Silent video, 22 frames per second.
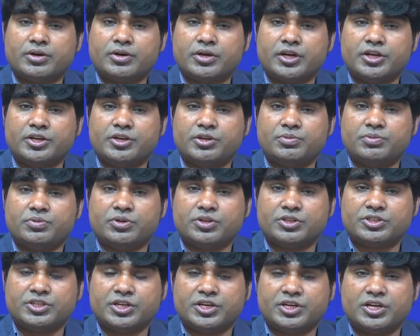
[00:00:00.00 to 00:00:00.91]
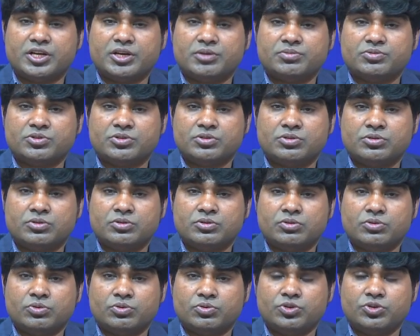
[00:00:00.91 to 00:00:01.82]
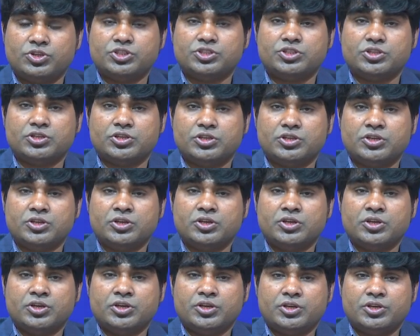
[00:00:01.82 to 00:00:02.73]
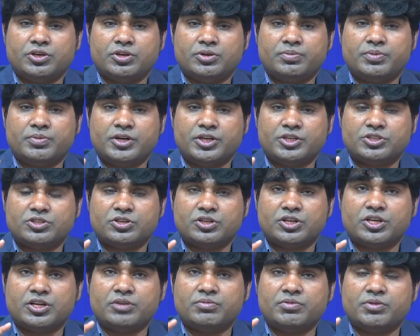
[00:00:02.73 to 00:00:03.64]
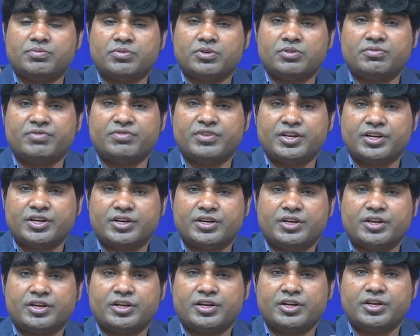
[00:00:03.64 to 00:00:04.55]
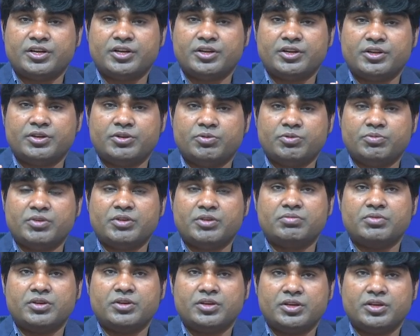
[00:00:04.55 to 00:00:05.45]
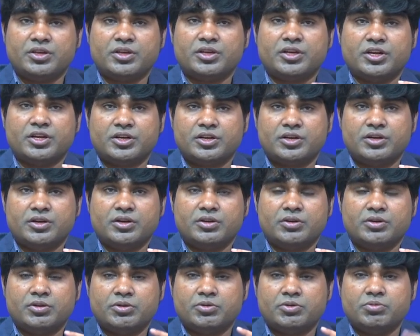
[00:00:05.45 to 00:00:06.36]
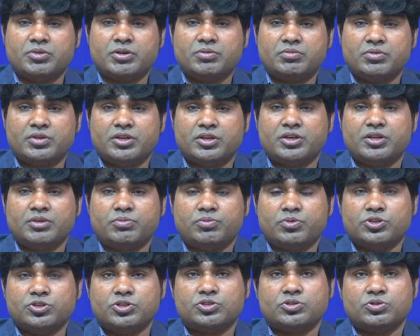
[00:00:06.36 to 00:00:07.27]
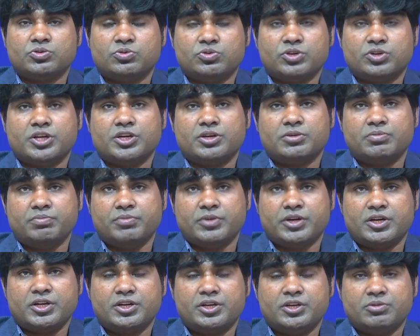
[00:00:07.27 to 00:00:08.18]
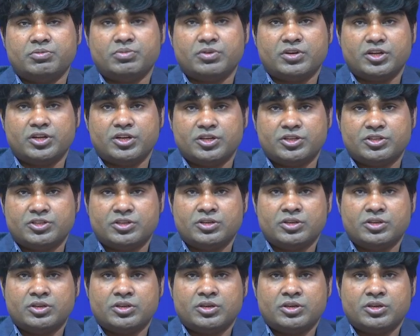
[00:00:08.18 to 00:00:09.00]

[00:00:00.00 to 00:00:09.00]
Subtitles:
kind of setups through which your prediction can be perfect, and you may be in a position to get better inference